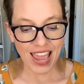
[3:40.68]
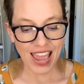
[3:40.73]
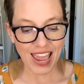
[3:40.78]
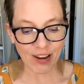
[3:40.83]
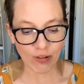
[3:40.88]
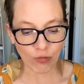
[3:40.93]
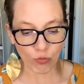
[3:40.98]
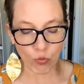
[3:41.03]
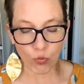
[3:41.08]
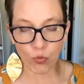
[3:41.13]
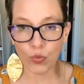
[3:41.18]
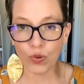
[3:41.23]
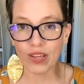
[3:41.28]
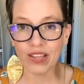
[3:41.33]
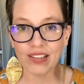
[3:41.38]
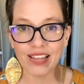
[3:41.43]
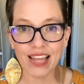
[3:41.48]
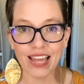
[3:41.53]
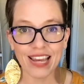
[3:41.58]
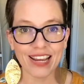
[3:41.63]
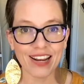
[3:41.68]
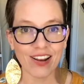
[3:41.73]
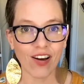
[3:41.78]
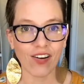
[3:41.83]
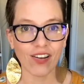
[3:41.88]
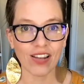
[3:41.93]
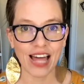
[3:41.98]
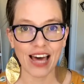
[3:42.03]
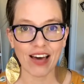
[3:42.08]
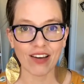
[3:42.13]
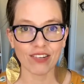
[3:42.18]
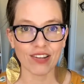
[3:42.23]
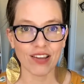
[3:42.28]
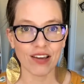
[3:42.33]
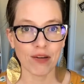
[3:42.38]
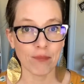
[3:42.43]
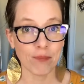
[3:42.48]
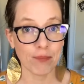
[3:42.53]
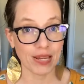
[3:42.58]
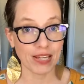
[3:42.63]
and we lay it all out
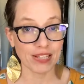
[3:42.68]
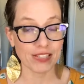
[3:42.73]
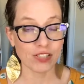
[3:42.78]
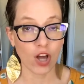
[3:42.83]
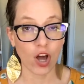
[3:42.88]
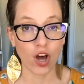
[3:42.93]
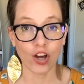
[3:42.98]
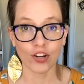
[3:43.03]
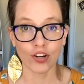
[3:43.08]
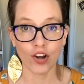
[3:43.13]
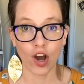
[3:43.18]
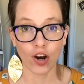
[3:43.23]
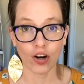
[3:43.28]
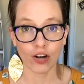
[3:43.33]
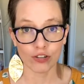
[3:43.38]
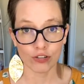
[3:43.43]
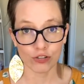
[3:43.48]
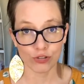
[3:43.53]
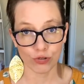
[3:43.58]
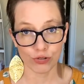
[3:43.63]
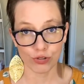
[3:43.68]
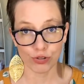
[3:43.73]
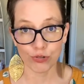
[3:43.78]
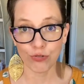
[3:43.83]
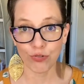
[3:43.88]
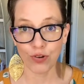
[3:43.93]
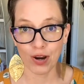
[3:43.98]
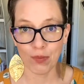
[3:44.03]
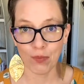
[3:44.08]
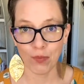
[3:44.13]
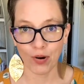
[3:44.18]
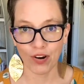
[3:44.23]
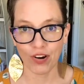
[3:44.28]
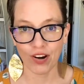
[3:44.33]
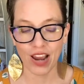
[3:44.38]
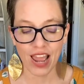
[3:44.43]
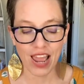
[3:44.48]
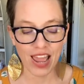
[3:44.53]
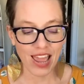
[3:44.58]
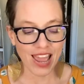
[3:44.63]
based on our social framework
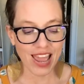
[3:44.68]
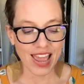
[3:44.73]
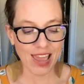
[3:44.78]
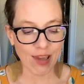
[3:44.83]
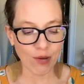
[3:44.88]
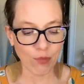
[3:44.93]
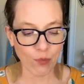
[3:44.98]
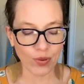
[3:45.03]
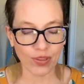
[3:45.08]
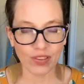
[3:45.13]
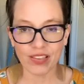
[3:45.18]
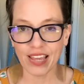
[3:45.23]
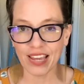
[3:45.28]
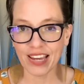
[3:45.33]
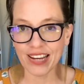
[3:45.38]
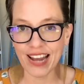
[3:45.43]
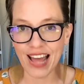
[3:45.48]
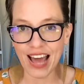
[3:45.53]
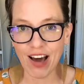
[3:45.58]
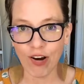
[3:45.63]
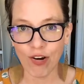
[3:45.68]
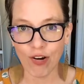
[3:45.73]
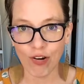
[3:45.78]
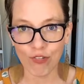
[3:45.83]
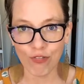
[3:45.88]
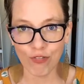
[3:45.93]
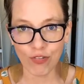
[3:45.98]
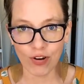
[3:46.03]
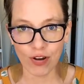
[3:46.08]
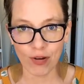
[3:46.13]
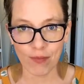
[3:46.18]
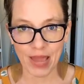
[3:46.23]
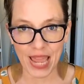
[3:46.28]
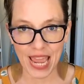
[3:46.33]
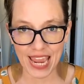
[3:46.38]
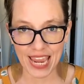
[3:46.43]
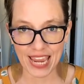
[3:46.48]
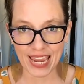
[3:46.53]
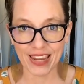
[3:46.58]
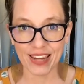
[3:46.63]
and we lay it out from
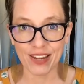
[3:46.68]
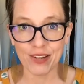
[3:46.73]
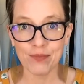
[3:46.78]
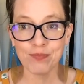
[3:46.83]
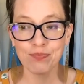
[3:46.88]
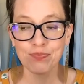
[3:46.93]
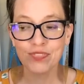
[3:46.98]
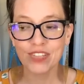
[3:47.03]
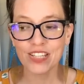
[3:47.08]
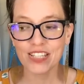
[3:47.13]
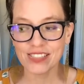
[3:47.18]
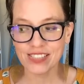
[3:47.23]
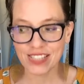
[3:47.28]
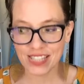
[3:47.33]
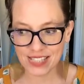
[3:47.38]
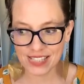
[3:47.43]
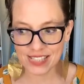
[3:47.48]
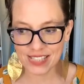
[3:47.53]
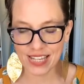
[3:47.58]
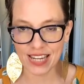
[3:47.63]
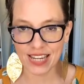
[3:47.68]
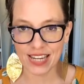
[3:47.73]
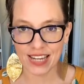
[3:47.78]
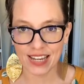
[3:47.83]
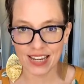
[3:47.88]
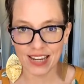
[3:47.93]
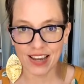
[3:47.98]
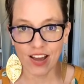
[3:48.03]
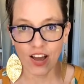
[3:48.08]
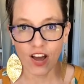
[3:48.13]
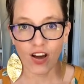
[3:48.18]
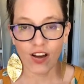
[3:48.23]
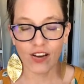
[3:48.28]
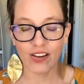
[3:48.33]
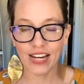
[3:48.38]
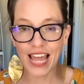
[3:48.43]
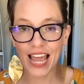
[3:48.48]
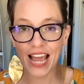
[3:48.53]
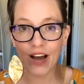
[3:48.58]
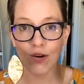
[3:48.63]
a to z
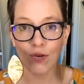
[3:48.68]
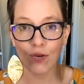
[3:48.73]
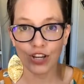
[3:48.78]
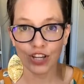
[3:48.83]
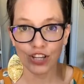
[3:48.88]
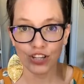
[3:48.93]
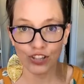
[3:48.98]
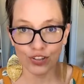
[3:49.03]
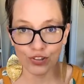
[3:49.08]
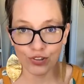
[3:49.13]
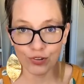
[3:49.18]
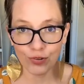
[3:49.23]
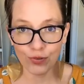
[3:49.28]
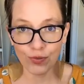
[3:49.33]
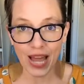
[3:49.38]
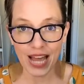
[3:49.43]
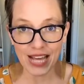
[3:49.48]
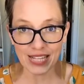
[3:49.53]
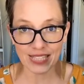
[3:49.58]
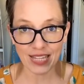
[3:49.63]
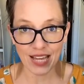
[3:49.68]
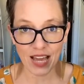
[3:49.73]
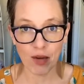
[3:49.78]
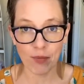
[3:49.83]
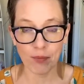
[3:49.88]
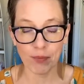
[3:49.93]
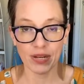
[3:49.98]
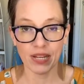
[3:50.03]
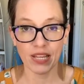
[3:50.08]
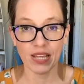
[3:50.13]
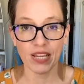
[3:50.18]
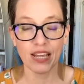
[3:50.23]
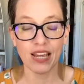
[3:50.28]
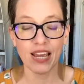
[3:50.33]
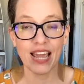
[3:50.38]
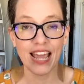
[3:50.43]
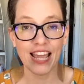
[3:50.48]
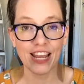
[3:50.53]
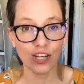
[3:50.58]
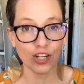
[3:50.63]
on how you as a company
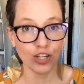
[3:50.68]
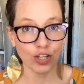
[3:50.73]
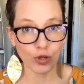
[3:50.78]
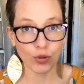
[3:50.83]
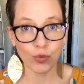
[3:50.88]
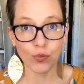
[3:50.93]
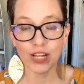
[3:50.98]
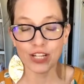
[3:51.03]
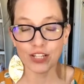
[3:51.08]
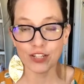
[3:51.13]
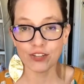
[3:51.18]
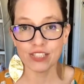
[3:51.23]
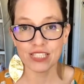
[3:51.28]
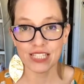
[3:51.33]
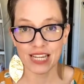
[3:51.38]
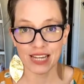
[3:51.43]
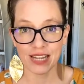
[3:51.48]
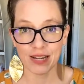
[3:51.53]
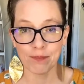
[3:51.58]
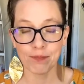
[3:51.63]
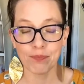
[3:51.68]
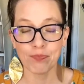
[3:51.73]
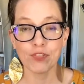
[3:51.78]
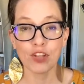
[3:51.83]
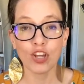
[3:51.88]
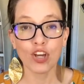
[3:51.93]
and you and your team